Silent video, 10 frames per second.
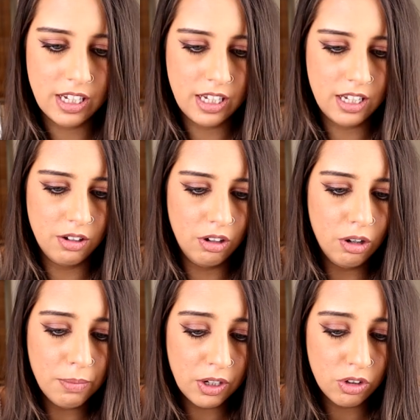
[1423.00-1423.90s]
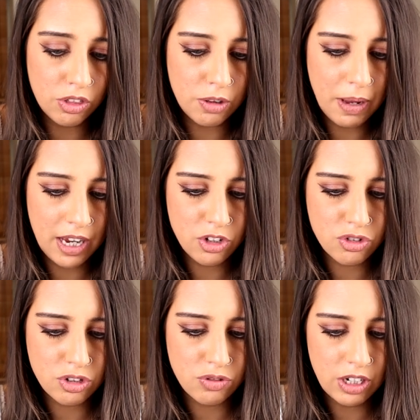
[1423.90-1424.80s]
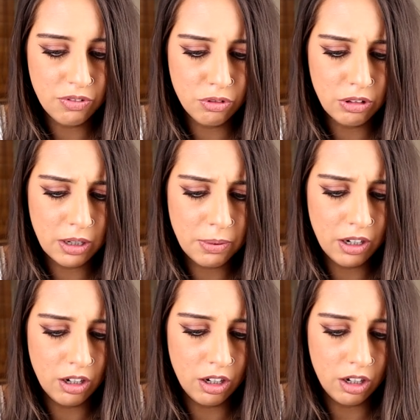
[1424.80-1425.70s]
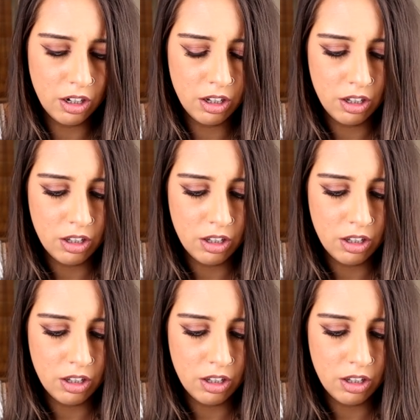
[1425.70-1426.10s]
Take it out. Oh my God, the pastry's really falling apart.